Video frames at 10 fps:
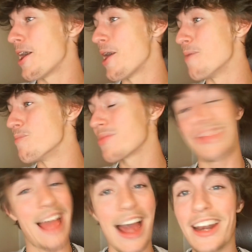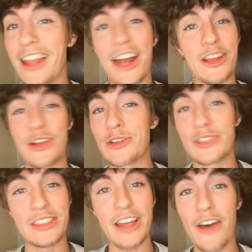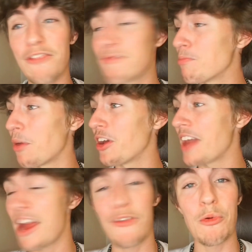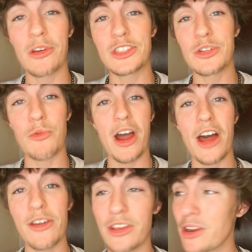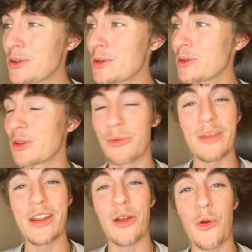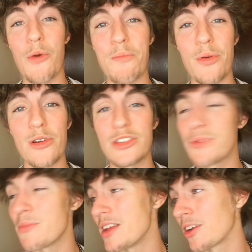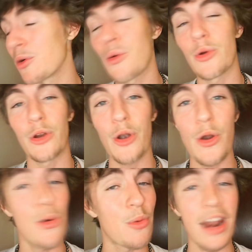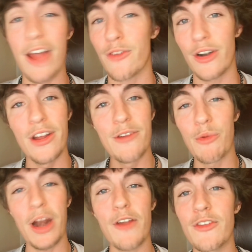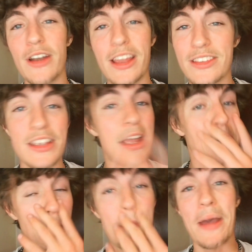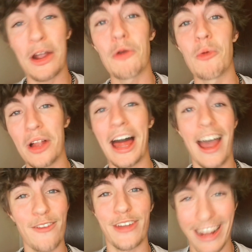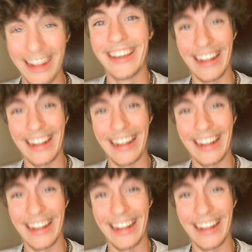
Um, not a lot of good stuff, but every once in a while, you know, you'll, you'll meet a cool person, meet a cool girl, whatever. Whatever it is, Omegle will have it.